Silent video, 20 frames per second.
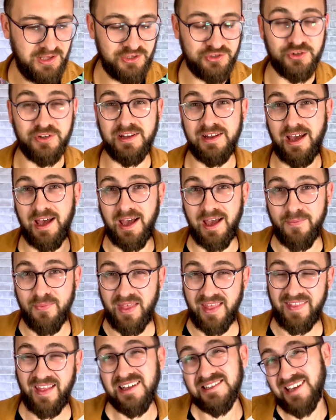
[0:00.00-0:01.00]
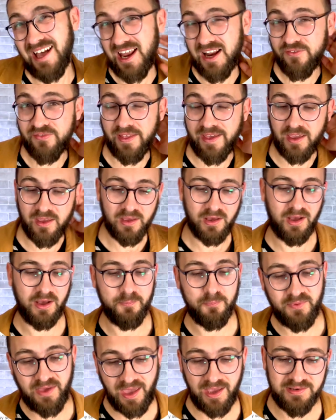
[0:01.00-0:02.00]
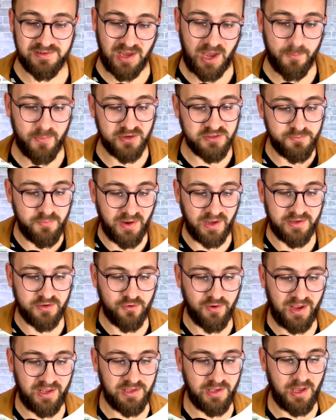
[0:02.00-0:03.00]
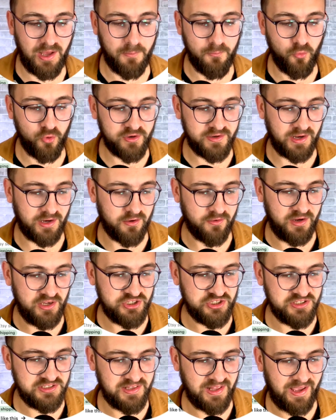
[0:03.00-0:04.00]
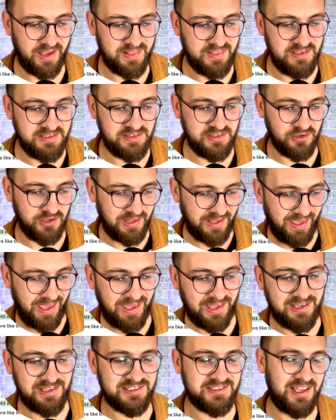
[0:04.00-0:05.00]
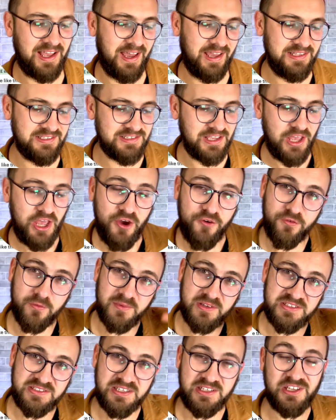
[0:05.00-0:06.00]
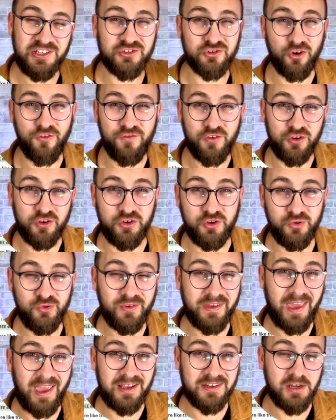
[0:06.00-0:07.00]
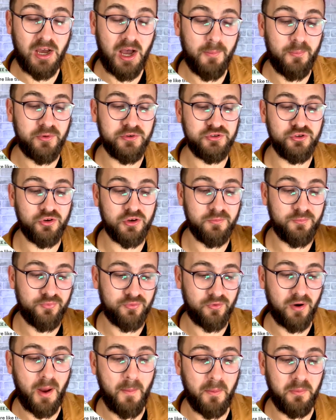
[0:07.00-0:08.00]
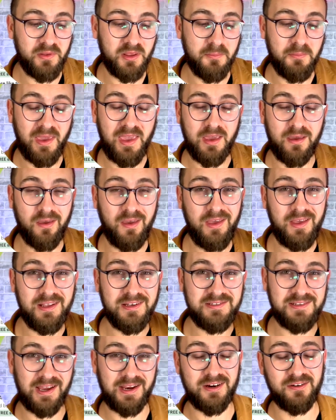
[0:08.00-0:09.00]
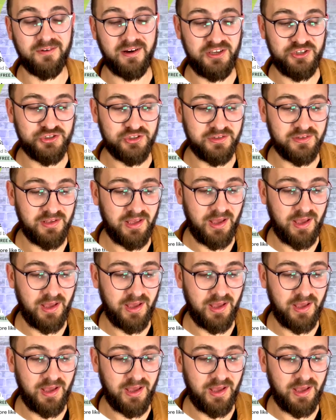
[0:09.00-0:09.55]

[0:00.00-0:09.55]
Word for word: So that, uh, and that's kind of like uh, cake toppers, but uh, more decorations like these little hanging signs from the ceiling. So if you do cake toppers, you could probably make decoration,